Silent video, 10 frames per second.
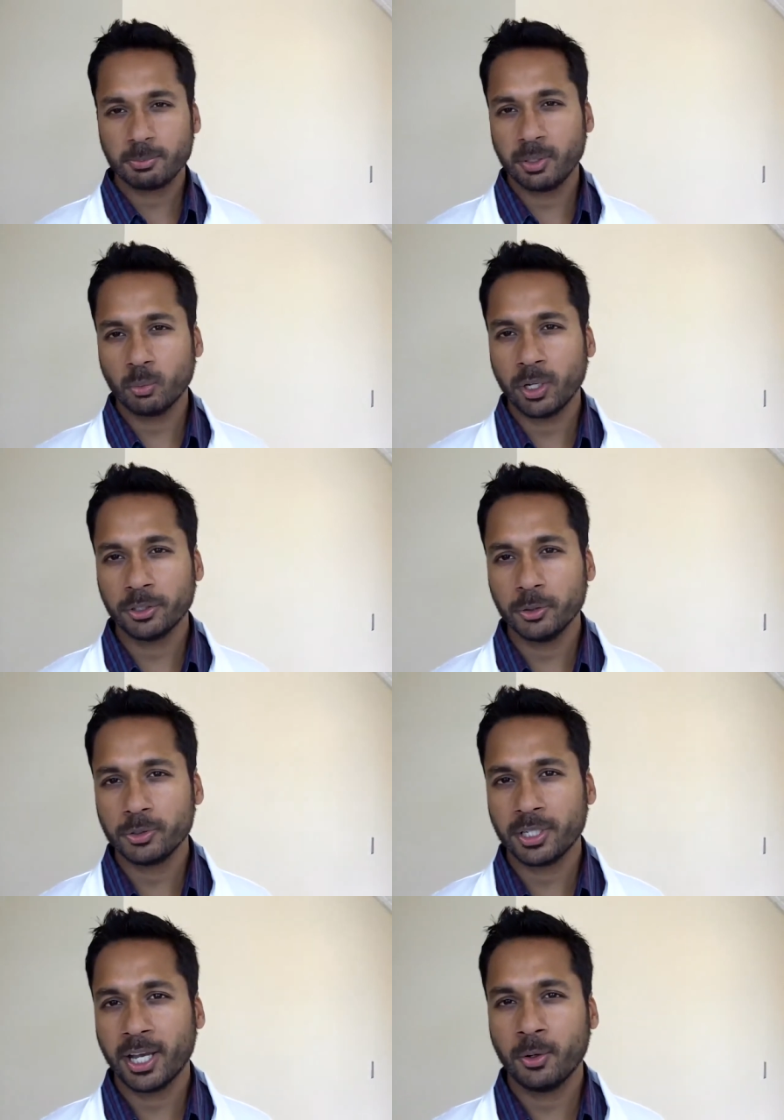that's been well
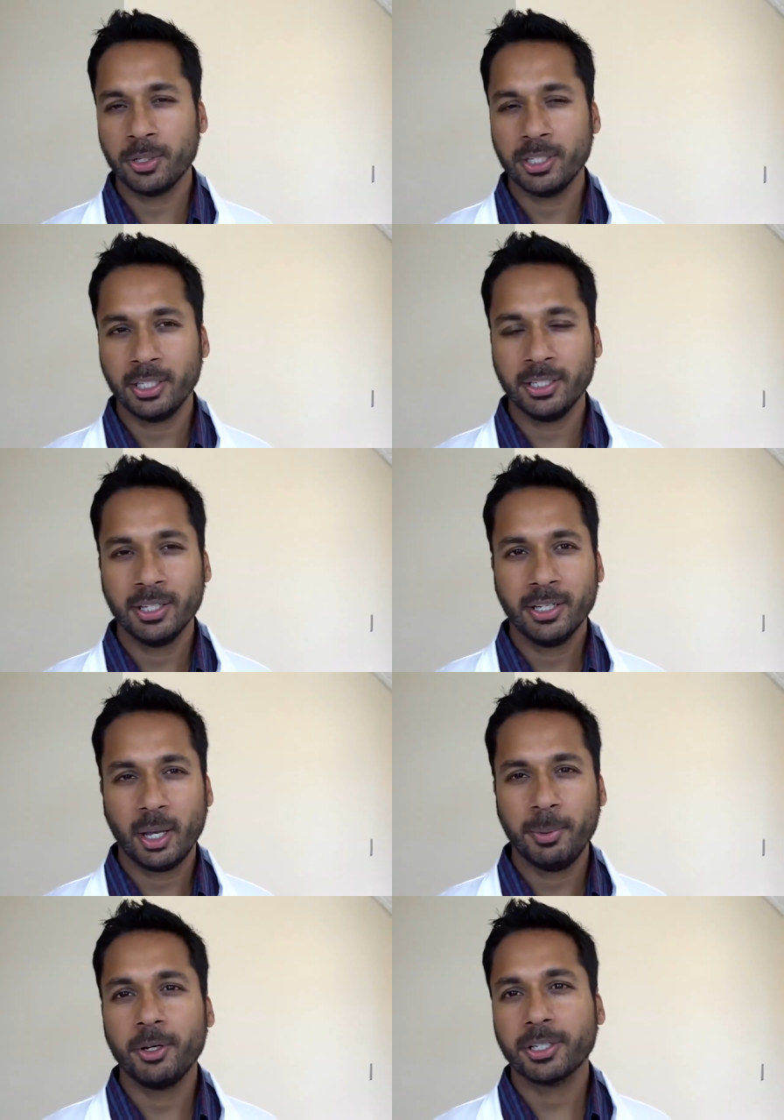used now in the
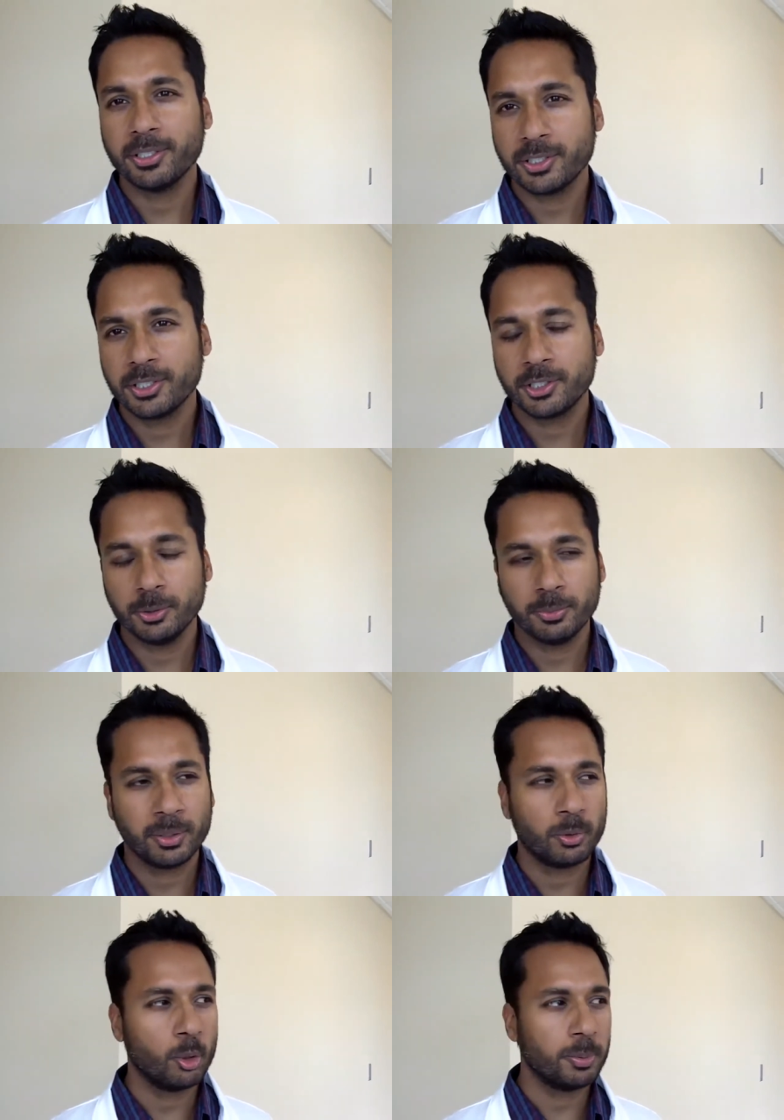American system,
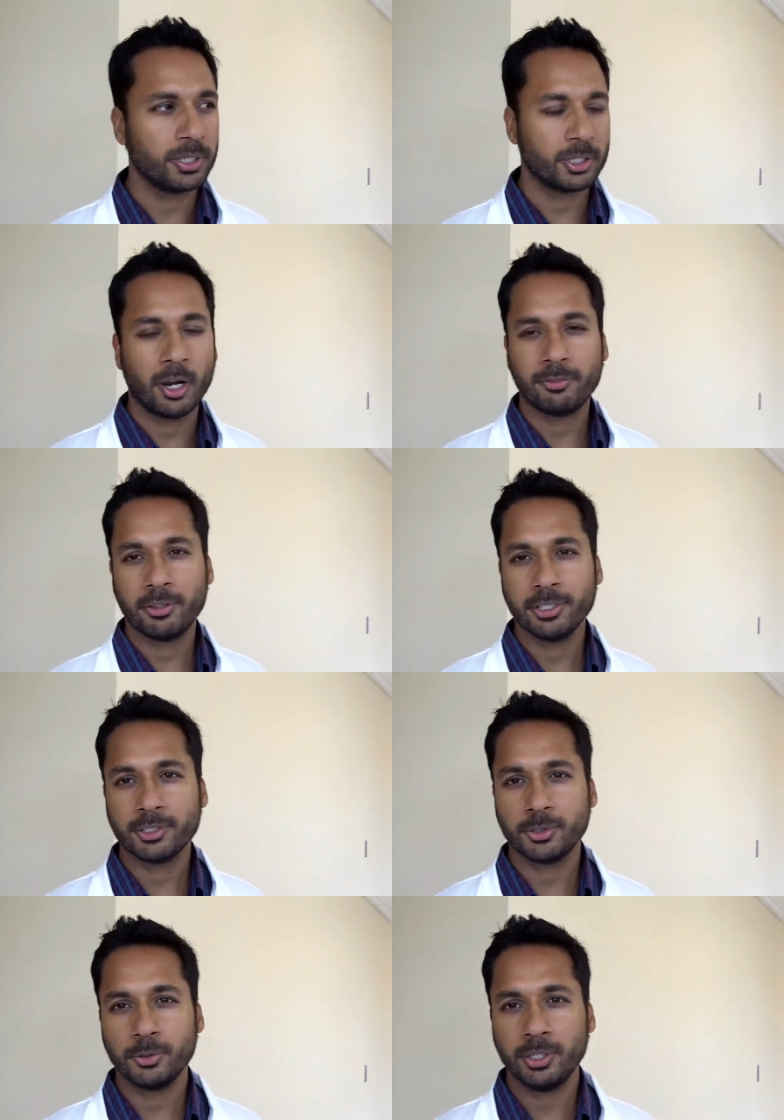and we're hoping to offer
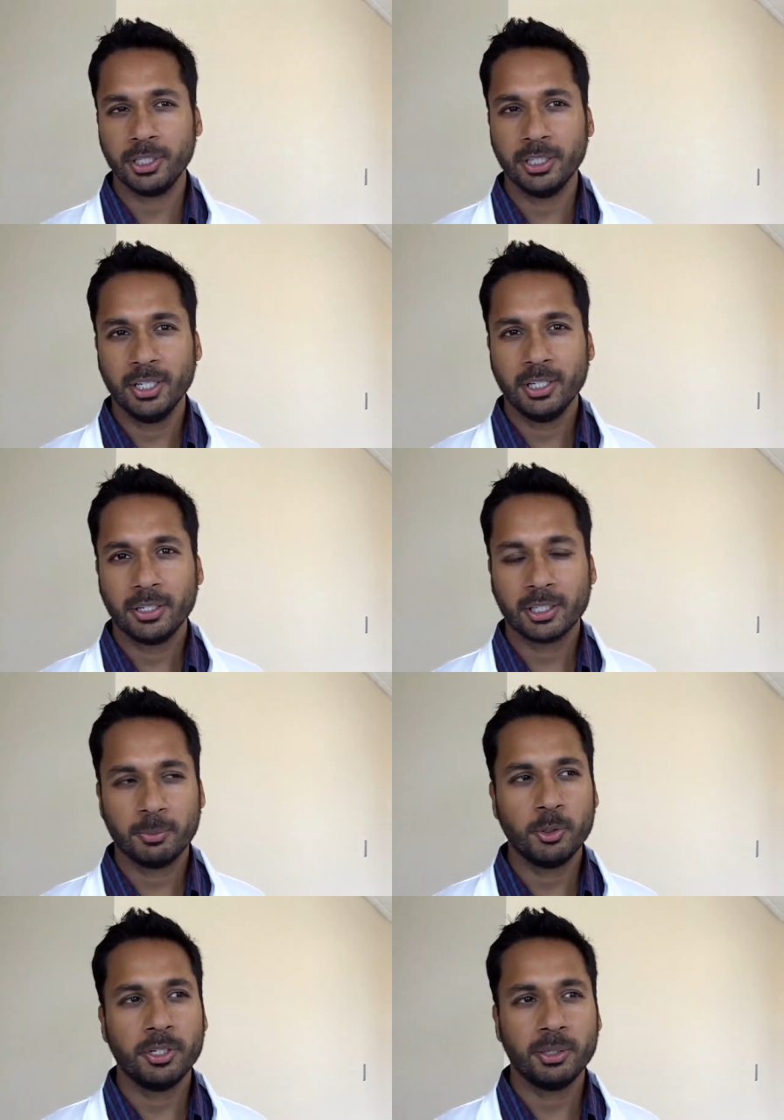this to the
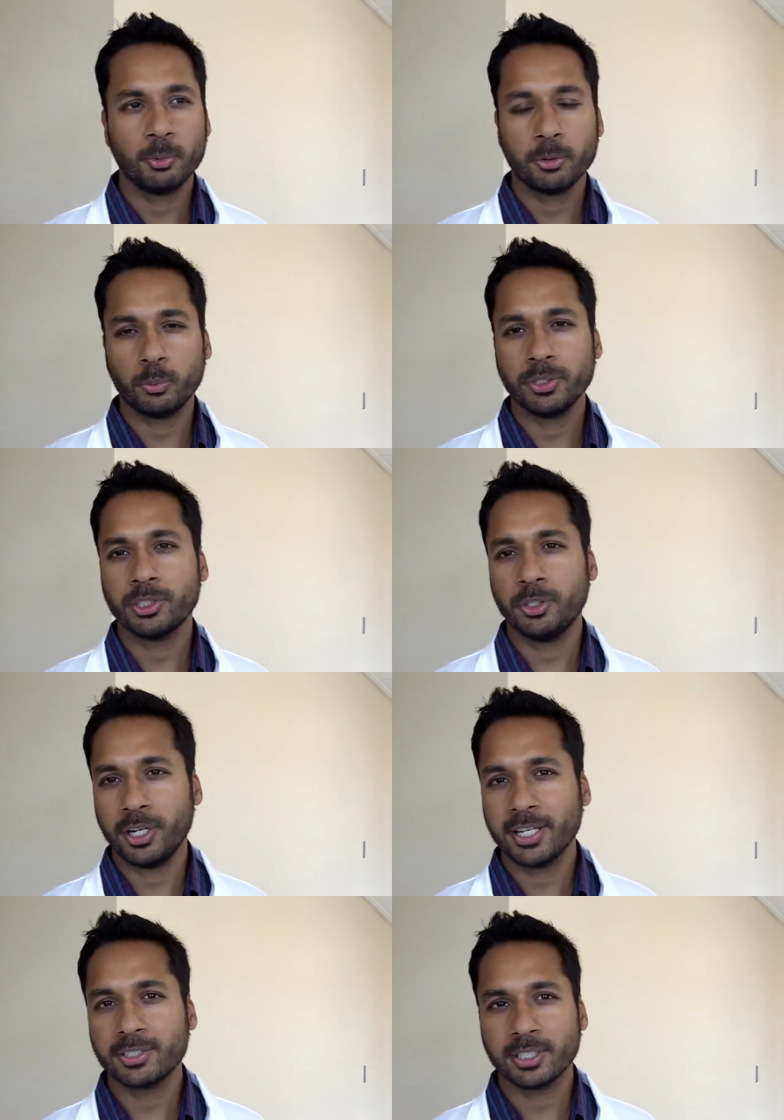community in both
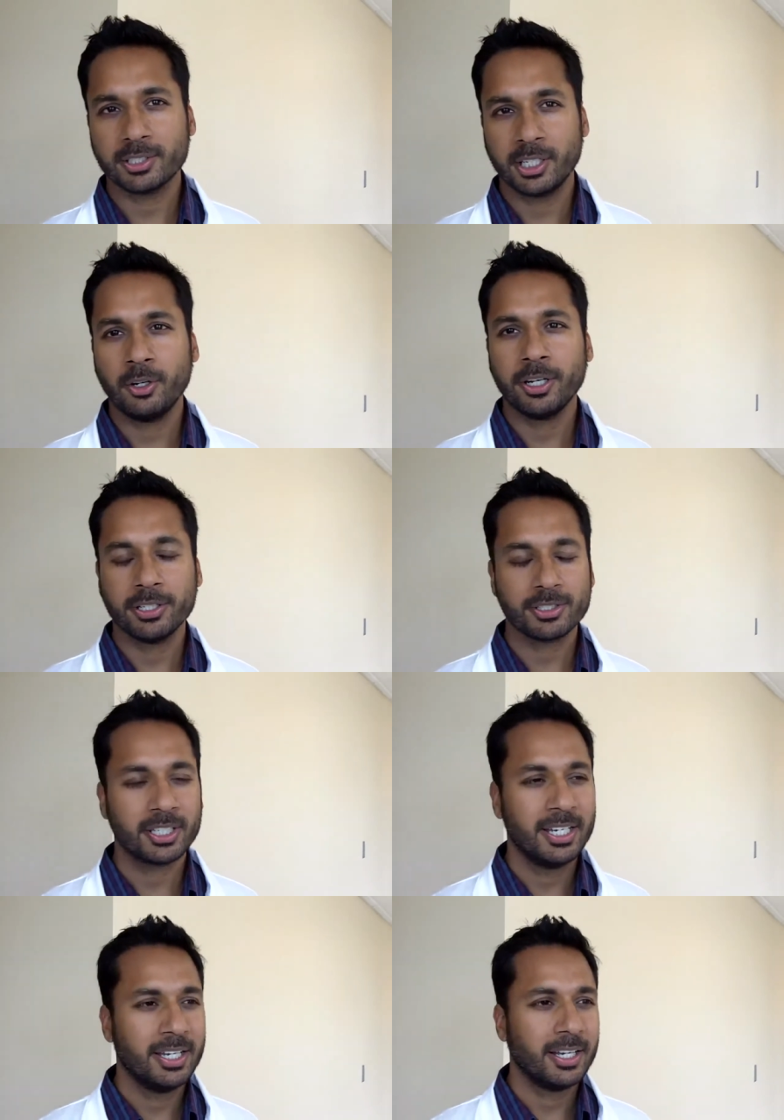Windsor and Essex areas.